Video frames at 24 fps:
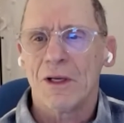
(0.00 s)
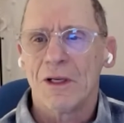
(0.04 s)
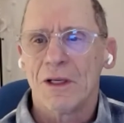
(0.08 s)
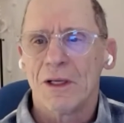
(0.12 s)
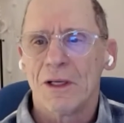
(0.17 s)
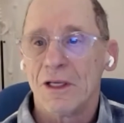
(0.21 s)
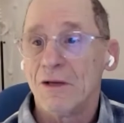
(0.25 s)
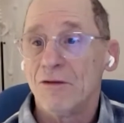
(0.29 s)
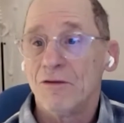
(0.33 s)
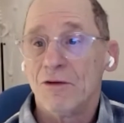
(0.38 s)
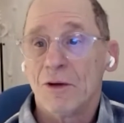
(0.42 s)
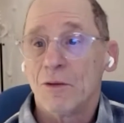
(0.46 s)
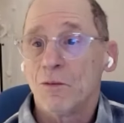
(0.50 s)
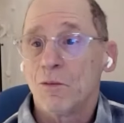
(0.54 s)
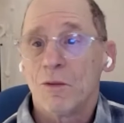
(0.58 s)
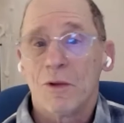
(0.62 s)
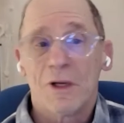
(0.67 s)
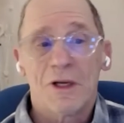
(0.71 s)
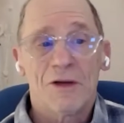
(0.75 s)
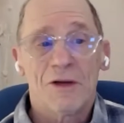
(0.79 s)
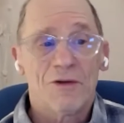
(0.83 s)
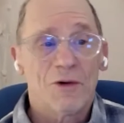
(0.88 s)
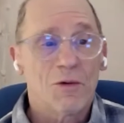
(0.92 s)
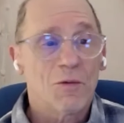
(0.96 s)
Even
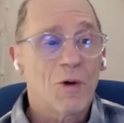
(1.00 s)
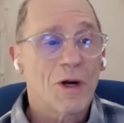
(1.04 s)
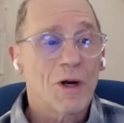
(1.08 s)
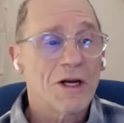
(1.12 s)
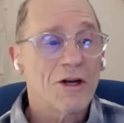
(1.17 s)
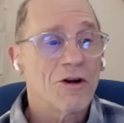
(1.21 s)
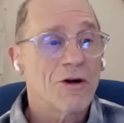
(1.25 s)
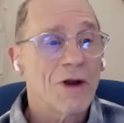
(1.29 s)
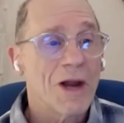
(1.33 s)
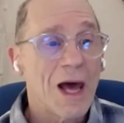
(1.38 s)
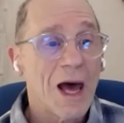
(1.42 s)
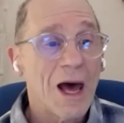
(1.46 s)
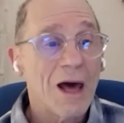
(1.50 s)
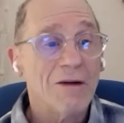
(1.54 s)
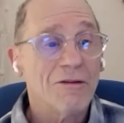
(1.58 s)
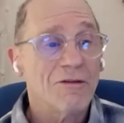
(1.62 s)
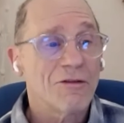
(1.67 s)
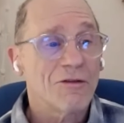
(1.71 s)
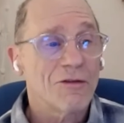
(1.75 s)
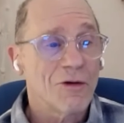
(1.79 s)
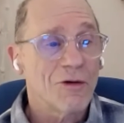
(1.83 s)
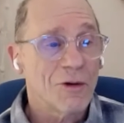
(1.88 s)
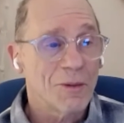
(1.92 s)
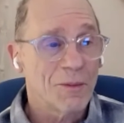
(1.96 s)
when you're not
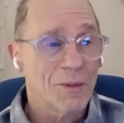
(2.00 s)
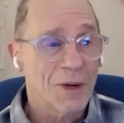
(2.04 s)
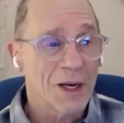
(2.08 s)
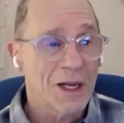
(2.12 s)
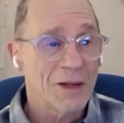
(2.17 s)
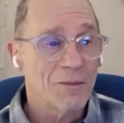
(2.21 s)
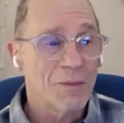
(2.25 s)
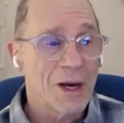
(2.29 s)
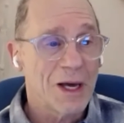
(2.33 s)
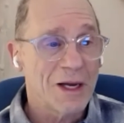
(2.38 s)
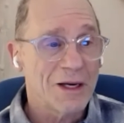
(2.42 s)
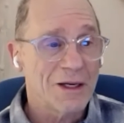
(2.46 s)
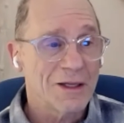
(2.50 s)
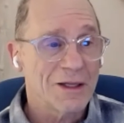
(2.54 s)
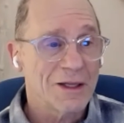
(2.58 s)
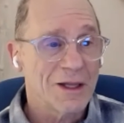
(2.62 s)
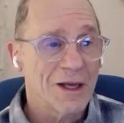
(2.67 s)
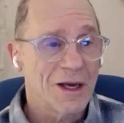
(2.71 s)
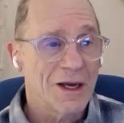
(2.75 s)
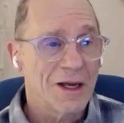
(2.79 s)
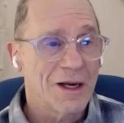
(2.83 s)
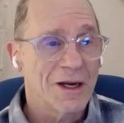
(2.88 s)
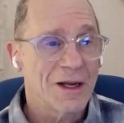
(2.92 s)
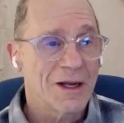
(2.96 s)
formally
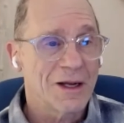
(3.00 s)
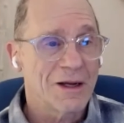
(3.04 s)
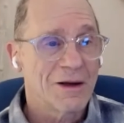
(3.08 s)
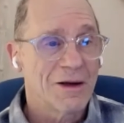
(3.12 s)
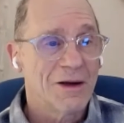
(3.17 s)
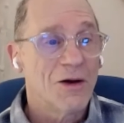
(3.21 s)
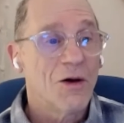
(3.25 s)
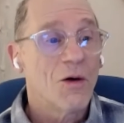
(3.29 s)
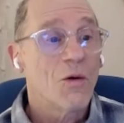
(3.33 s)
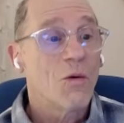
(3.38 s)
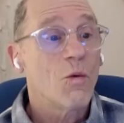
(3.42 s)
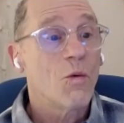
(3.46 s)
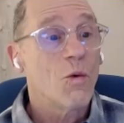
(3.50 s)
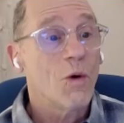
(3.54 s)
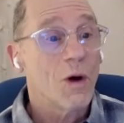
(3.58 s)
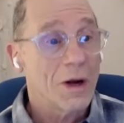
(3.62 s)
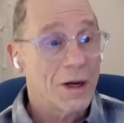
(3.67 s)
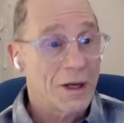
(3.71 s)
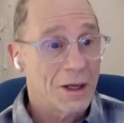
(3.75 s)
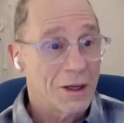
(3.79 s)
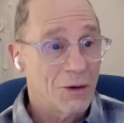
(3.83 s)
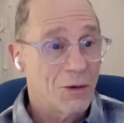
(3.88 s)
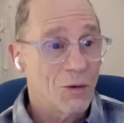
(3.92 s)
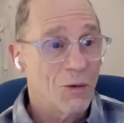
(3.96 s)
meditating, what are
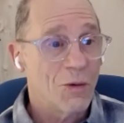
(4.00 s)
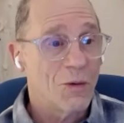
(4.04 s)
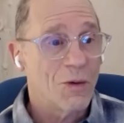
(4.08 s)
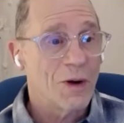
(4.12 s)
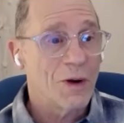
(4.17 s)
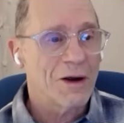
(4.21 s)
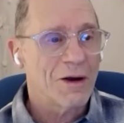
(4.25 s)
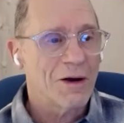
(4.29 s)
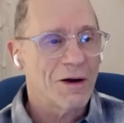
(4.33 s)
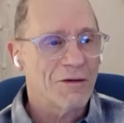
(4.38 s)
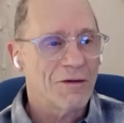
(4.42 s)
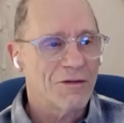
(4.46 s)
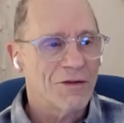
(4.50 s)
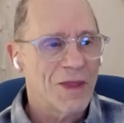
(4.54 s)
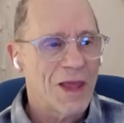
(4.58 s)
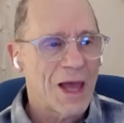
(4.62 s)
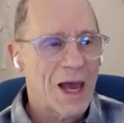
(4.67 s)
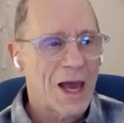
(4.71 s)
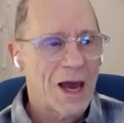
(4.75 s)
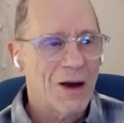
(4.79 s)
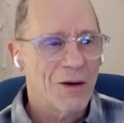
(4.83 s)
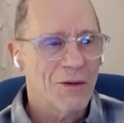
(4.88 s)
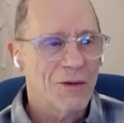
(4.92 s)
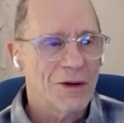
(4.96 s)
you aware of
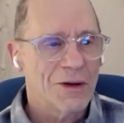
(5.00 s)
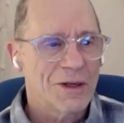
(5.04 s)
now?